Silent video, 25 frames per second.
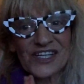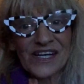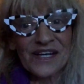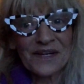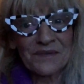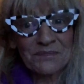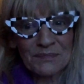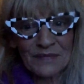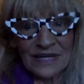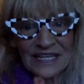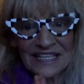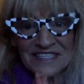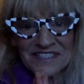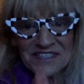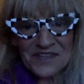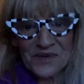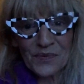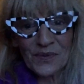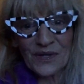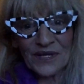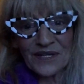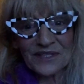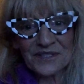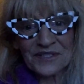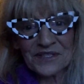It means the
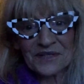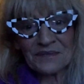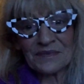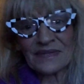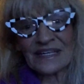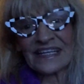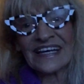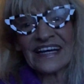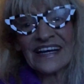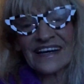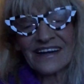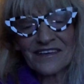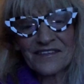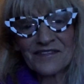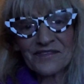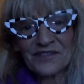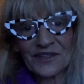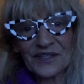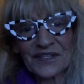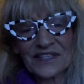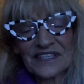world to me for